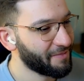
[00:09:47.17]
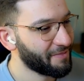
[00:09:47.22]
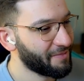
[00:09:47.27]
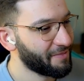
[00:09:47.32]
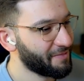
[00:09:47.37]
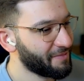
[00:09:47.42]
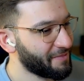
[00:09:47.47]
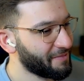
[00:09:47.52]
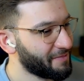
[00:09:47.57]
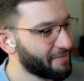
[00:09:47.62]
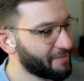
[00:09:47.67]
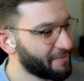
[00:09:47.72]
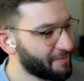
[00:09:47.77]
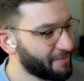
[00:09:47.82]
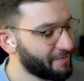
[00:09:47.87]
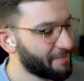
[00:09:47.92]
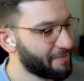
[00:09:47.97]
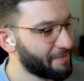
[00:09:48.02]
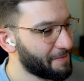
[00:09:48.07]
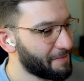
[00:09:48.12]

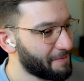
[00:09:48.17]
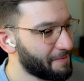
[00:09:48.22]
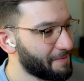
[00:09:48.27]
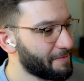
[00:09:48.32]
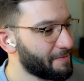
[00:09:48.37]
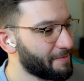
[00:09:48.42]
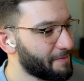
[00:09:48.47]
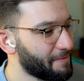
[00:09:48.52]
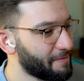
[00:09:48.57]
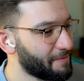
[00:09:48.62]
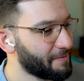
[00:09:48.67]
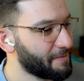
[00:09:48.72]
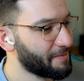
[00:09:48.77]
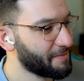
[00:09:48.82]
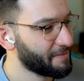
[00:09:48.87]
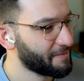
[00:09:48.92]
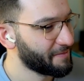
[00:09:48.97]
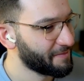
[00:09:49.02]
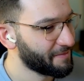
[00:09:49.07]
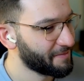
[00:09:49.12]

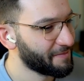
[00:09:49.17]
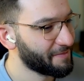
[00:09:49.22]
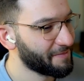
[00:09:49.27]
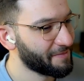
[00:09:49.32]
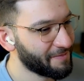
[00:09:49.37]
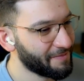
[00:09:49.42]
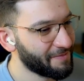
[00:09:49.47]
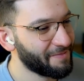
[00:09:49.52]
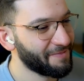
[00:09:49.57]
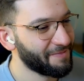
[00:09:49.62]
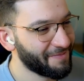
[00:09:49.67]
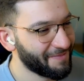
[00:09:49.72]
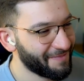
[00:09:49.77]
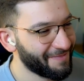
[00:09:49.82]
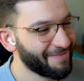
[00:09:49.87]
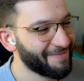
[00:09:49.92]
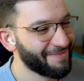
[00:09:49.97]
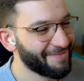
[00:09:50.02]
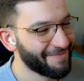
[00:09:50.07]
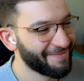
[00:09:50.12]

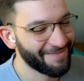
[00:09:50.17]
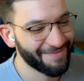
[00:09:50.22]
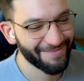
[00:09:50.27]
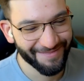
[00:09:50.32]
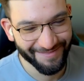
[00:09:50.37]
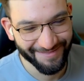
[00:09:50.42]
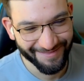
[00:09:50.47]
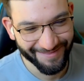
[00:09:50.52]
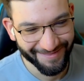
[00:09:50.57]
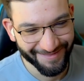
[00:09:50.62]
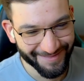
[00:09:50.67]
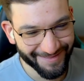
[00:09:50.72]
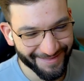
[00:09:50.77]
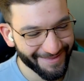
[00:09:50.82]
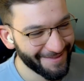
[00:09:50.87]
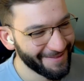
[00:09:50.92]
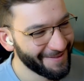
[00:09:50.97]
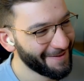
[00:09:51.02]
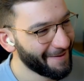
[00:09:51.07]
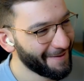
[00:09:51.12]

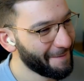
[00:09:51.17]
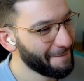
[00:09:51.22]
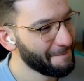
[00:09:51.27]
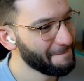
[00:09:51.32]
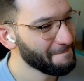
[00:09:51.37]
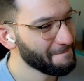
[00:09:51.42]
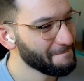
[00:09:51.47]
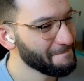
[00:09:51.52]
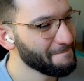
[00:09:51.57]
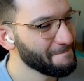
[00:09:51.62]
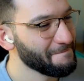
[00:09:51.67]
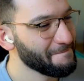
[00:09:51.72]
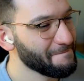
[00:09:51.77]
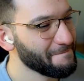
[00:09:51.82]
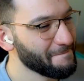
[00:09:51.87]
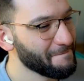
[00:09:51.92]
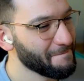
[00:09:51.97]
The person shown says nothing.